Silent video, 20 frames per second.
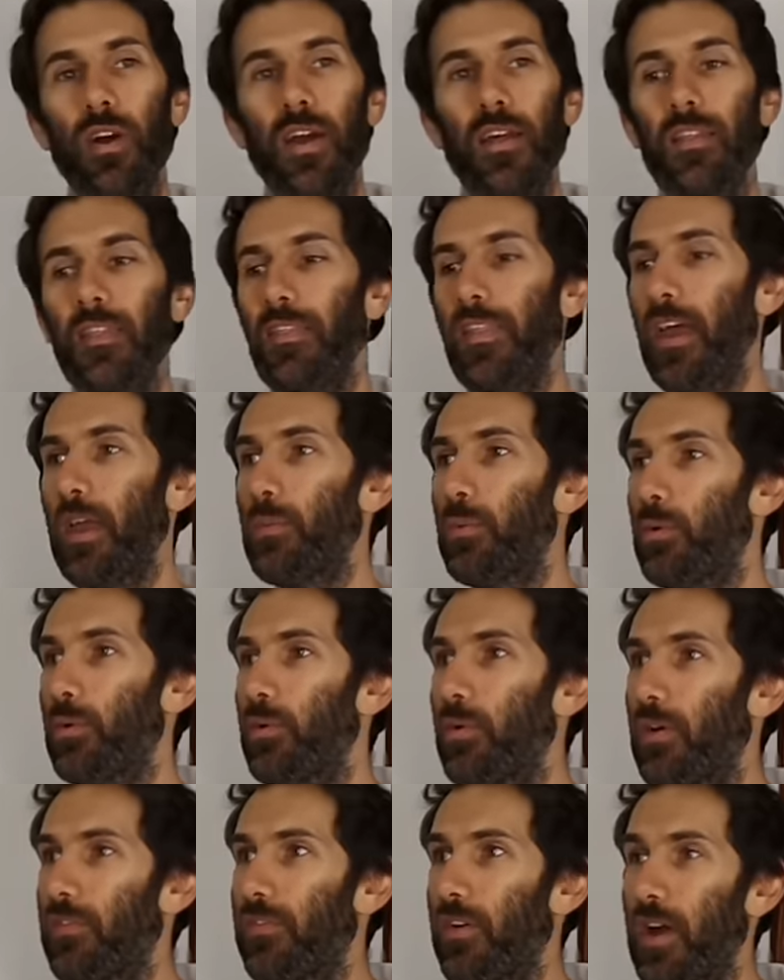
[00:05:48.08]
right they
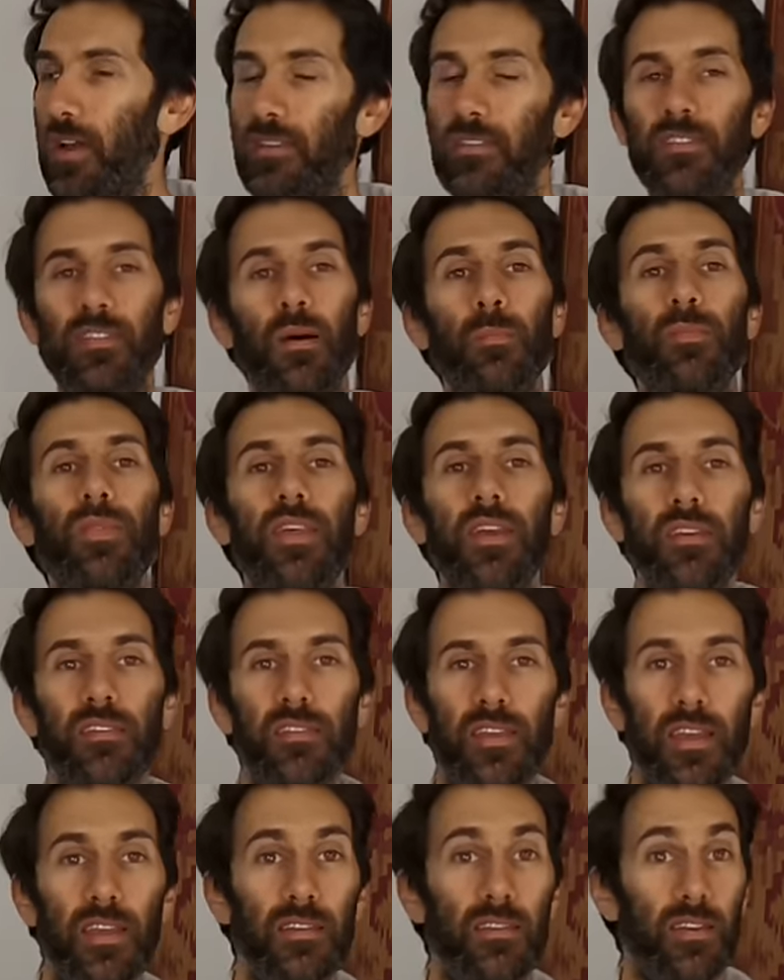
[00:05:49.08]
will find some
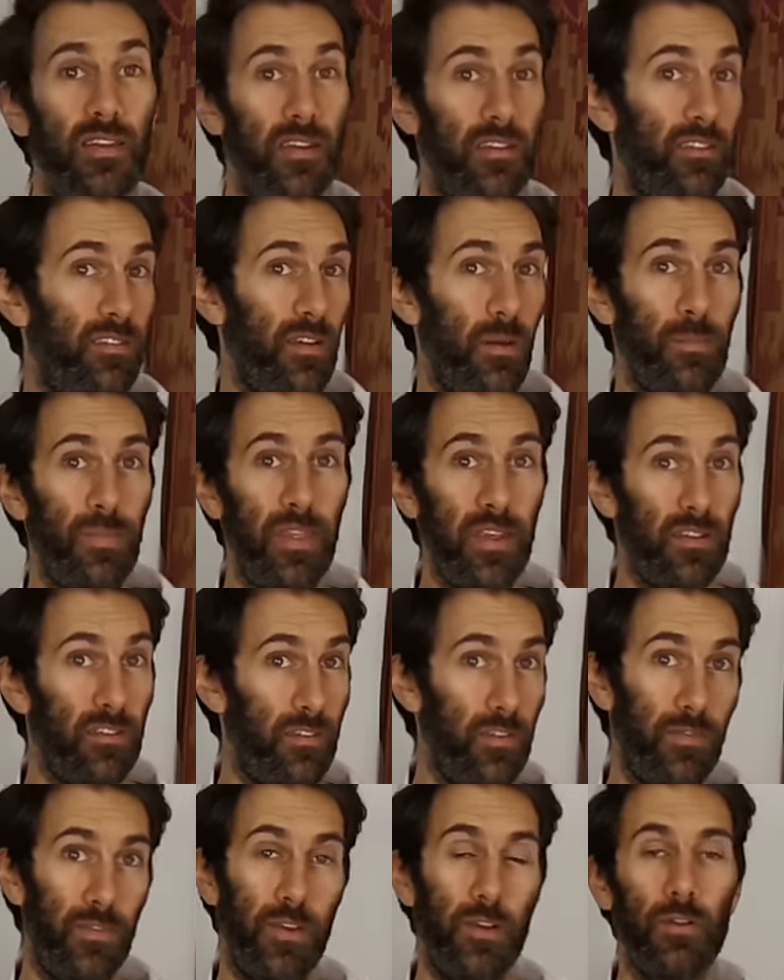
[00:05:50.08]
things easy and some things
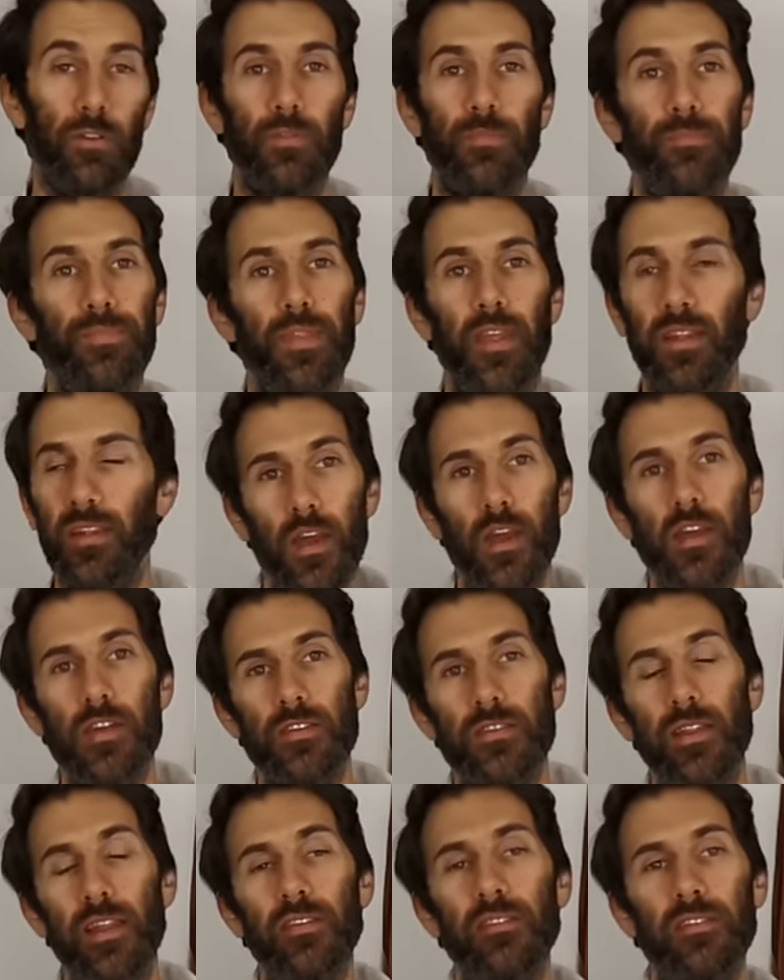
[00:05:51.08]
difficult
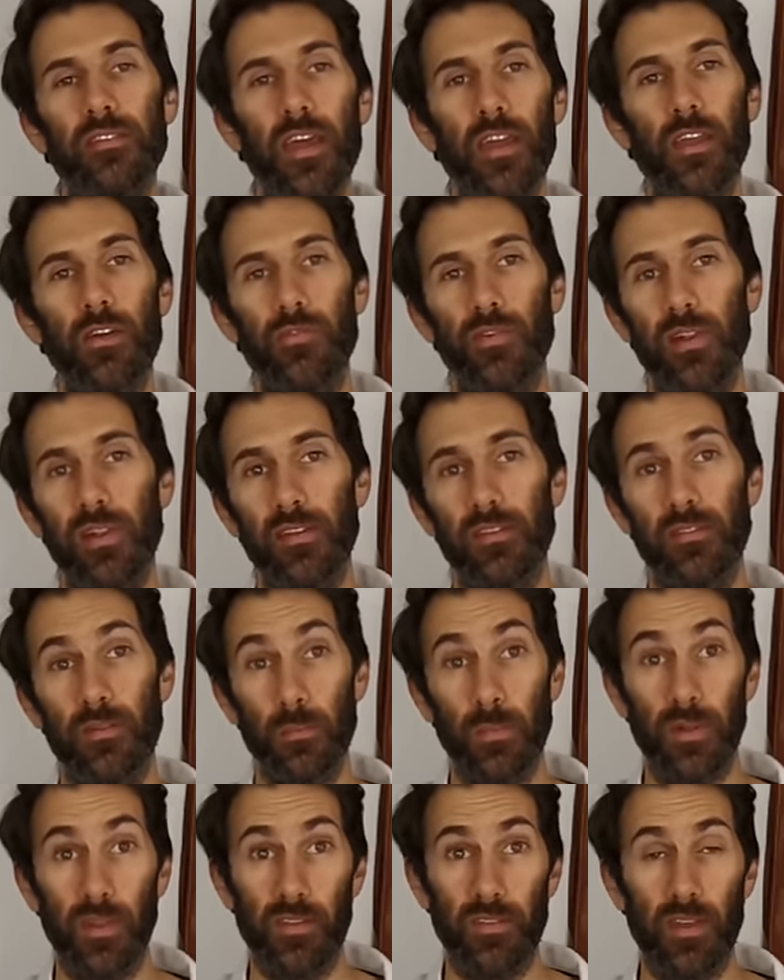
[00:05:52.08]
so let's take a really
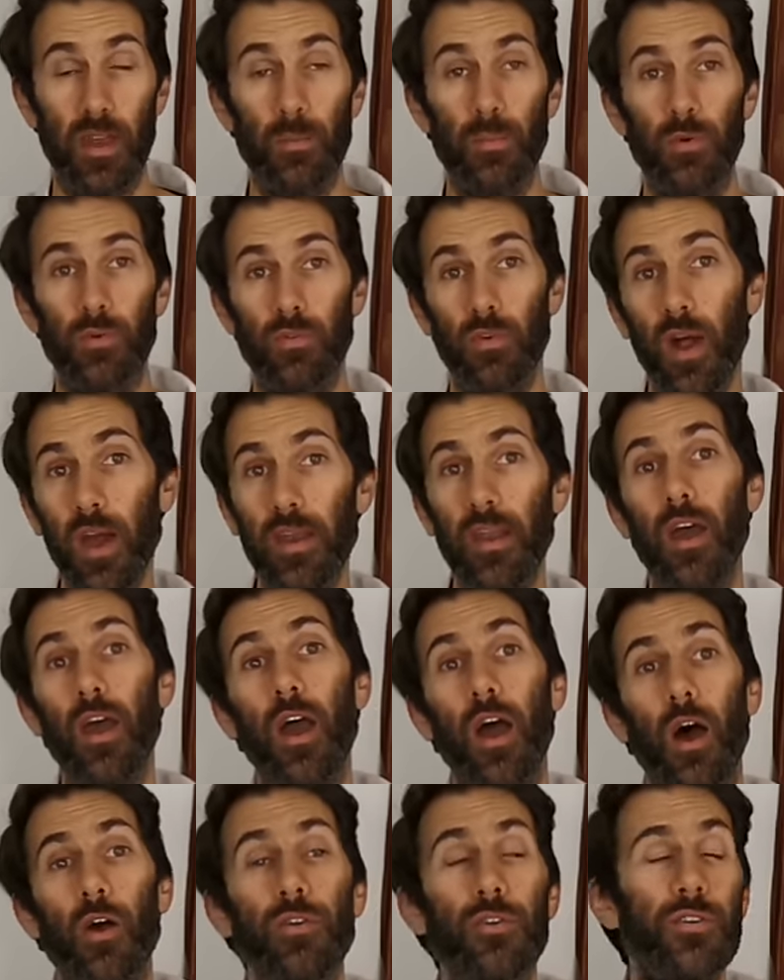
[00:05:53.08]
simple example right
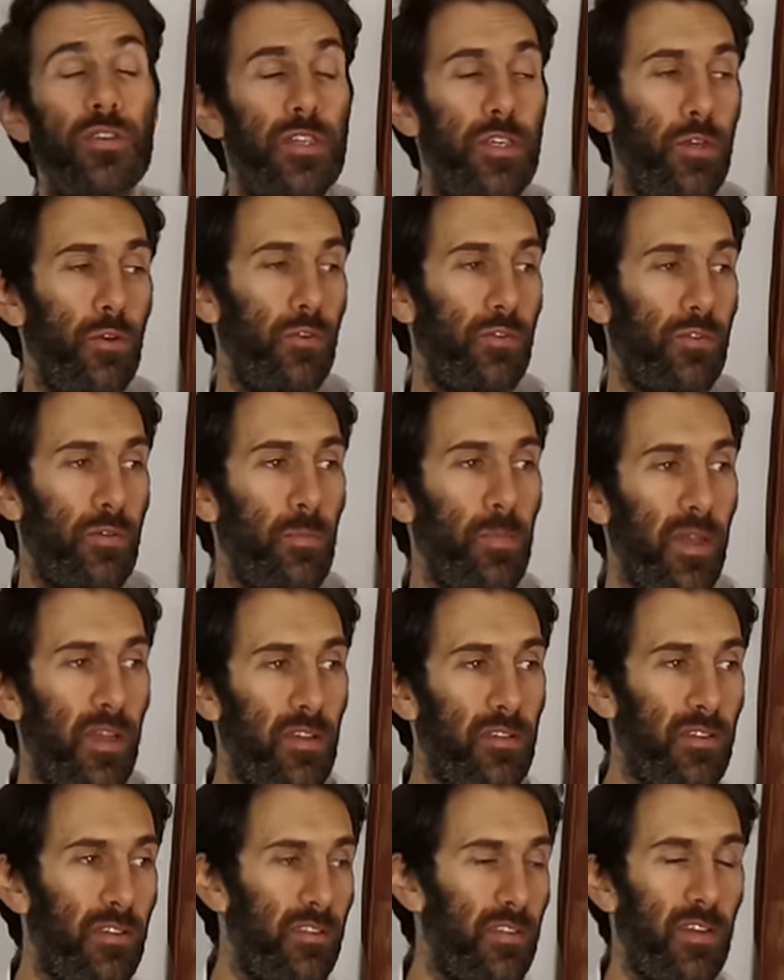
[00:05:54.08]
i'll use children
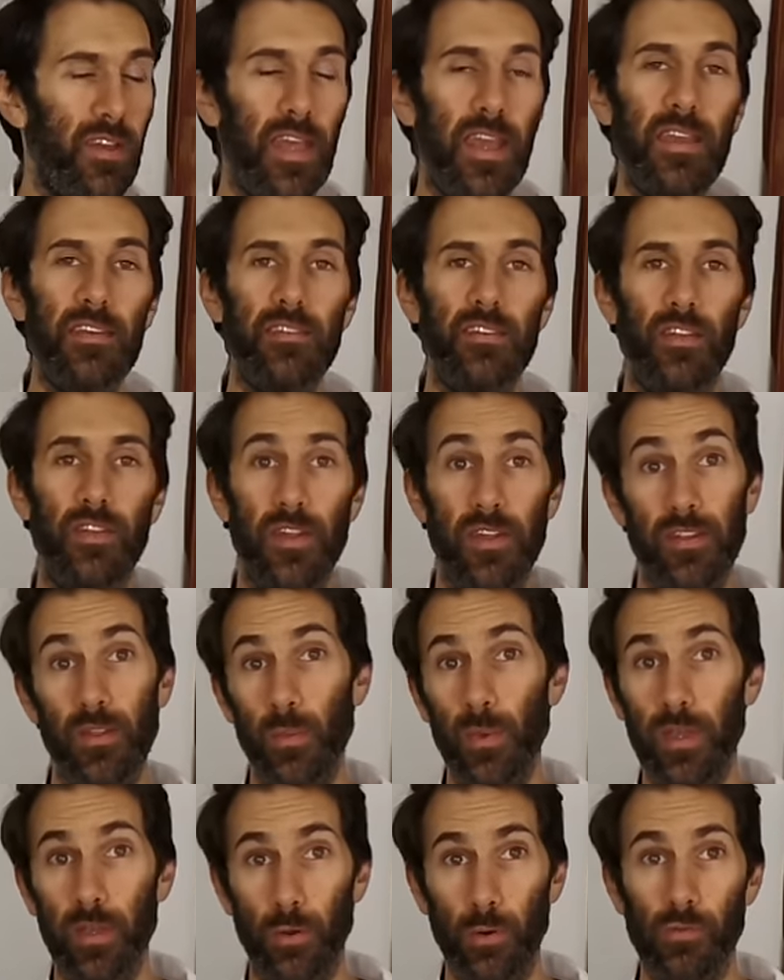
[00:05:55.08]
because it's an easy thing
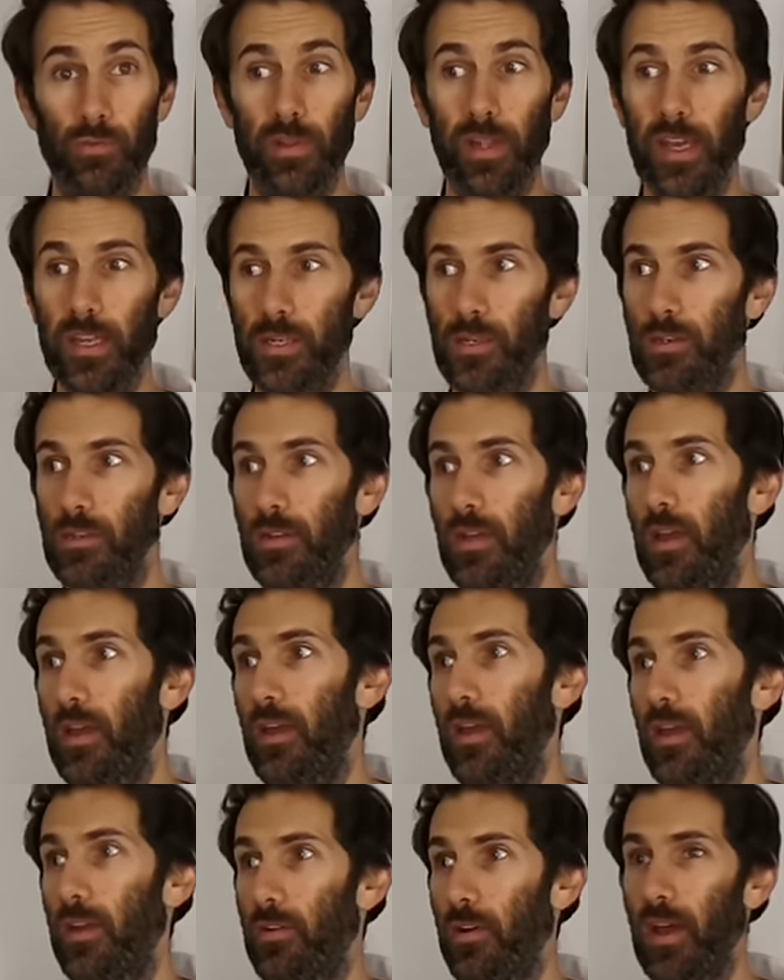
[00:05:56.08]
that we can all relate to
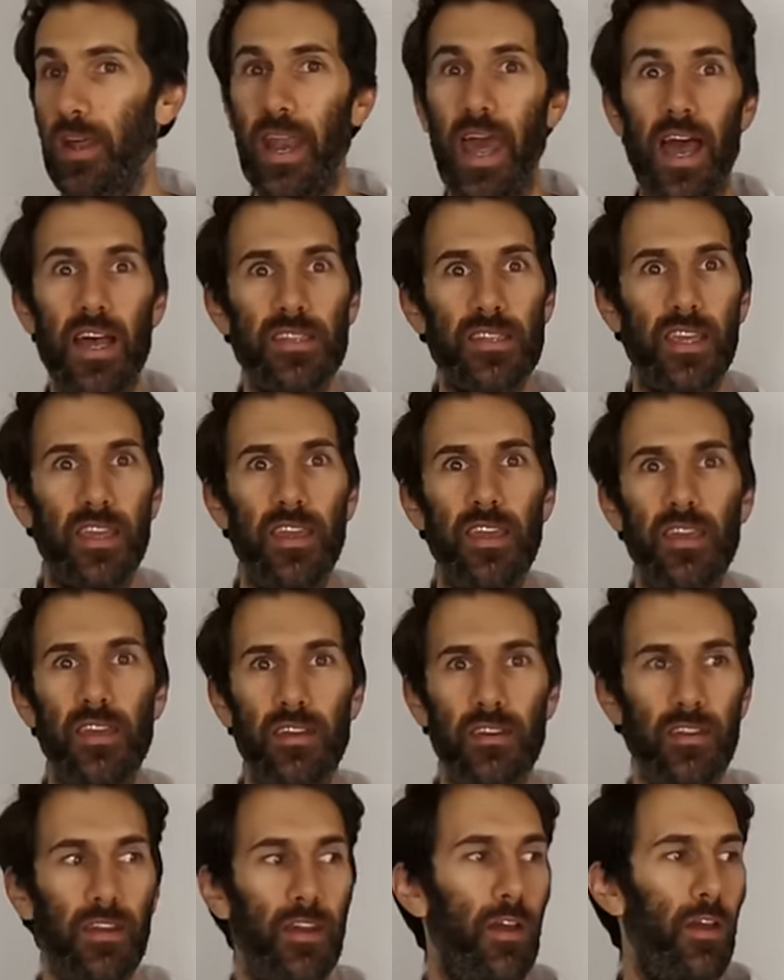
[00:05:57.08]
right as a
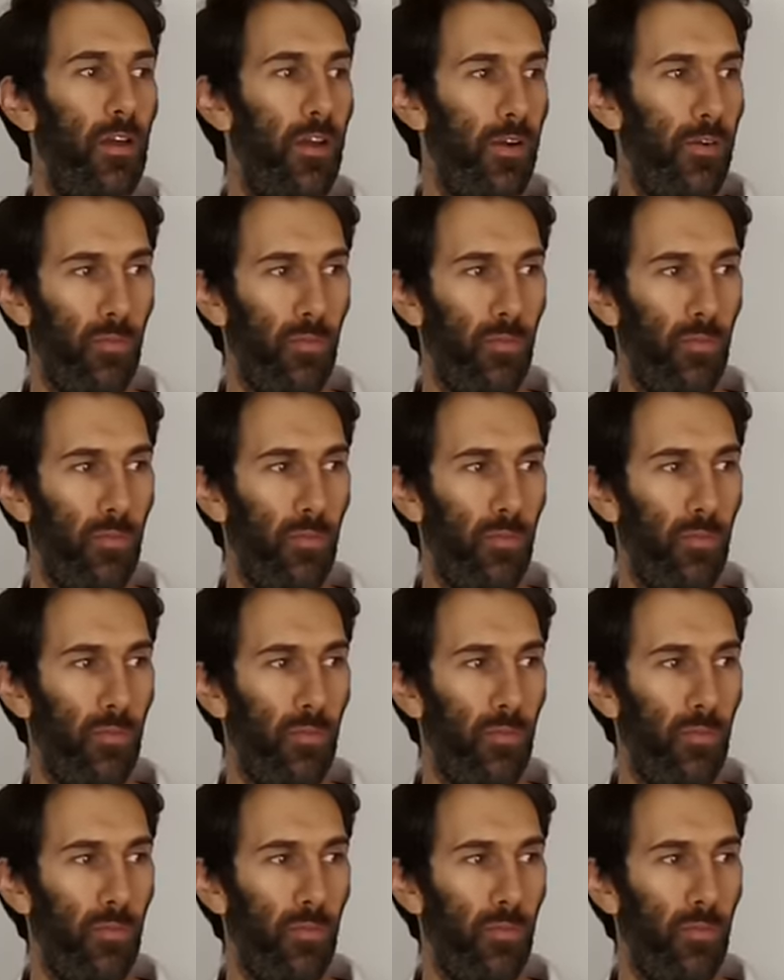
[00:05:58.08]
kid